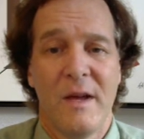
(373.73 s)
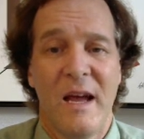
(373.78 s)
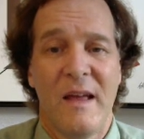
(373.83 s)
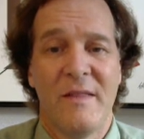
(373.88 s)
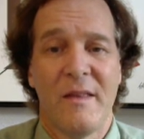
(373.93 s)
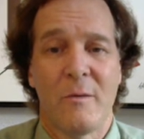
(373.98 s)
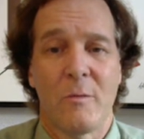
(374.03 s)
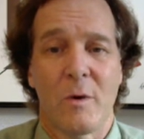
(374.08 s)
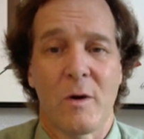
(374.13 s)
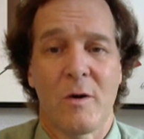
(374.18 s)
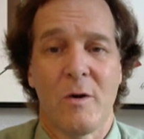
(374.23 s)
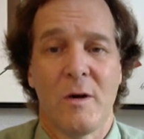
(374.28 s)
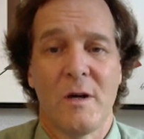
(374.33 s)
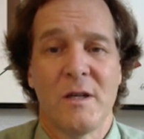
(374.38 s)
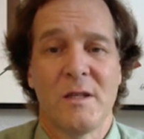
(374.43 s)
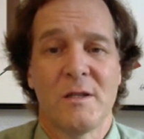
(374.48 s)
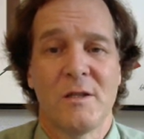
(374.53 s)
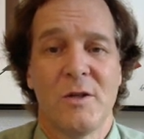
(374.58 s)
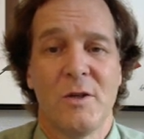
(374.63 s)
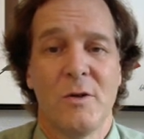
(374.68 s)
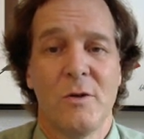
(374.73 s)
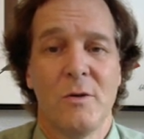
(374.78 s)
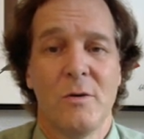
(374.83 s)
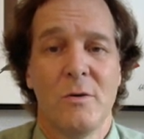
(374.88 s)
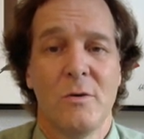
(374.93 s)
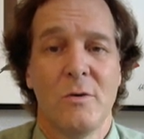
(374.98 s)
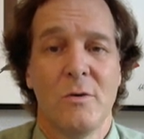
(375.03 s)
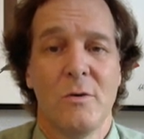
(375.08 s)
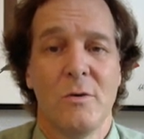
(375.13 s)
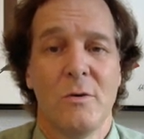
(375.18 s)
and then we're going
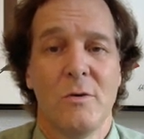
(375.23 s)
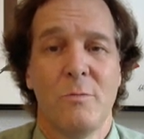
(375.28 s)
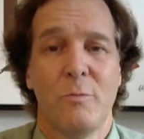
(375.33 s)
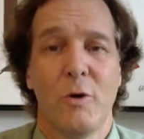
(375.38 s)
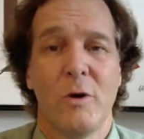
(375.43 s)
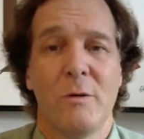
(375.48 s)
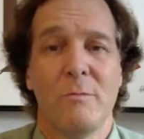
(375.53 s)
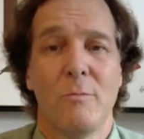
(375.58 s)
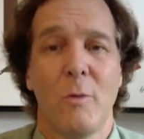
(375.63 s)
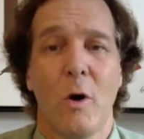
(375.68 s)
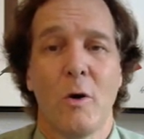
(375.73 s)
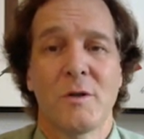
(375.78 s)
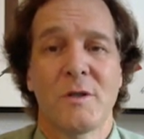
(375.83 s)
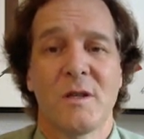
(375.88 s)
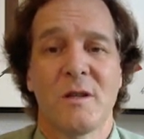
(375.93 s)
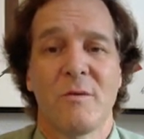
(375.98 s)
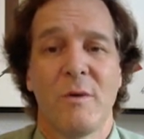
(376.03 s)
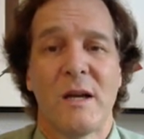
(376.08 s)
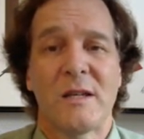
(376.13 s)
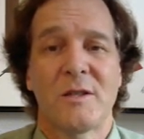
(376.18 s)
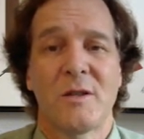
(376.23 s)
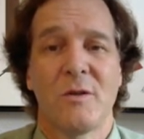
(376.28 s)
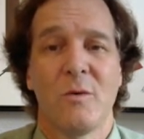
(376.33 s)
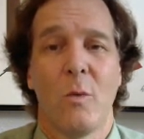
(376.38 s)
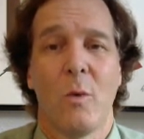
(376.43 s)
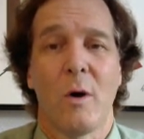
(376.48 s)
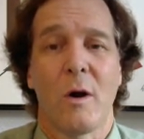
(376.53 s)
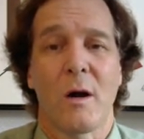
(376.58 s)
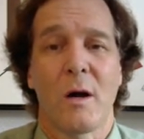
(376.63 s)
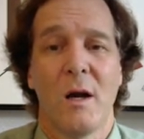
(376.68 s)
to put most of the rest of the
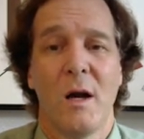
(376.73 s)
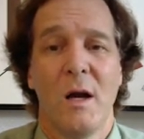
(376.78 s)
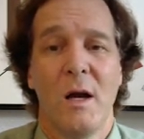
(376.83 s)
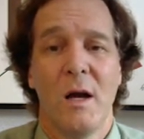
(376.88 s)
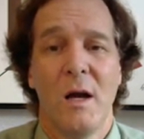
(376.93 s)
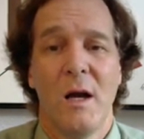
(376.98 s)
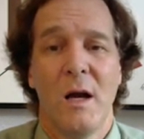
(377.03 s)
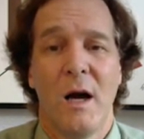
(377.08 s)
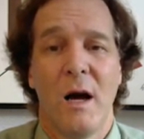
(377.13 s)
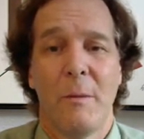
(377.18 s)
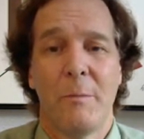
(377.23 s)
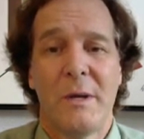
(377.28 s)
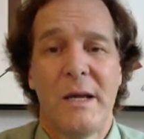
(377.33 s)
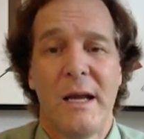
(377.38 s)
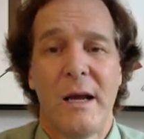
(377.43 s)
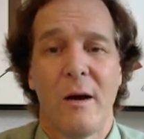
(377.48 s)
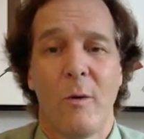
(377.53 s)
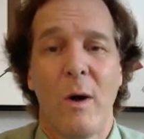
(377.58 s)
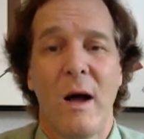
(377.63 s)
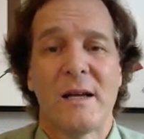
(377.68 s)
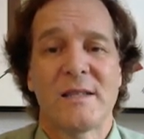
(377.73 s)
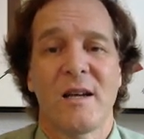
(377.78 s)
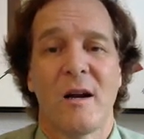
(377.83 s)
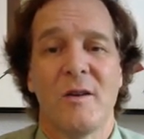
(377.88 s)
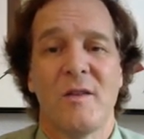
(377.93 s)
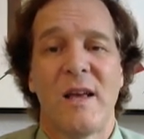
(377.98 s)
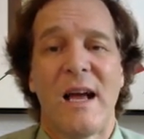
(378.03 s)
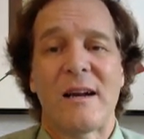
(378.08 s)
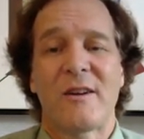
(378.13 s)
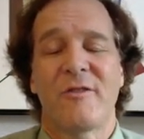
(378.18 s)
work up here. Well,
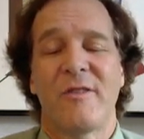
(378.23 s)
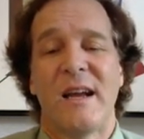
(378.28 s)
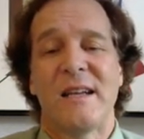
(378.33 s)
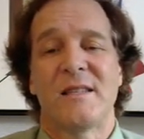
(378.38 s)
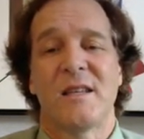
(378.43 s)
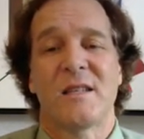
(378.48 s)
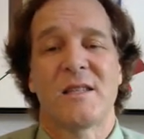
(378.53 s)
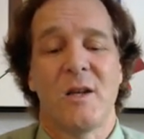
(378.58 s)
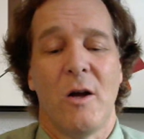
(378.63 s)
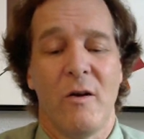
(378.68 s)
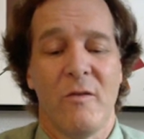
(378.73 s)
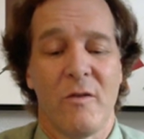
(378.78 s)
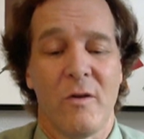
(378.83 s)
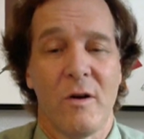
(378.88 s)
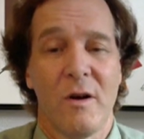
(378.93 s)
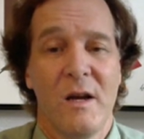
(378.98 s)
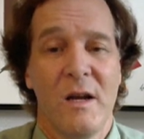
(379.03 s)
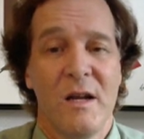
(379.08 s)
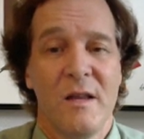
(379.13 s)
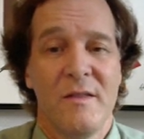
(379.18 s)
sorry, that creates a solver.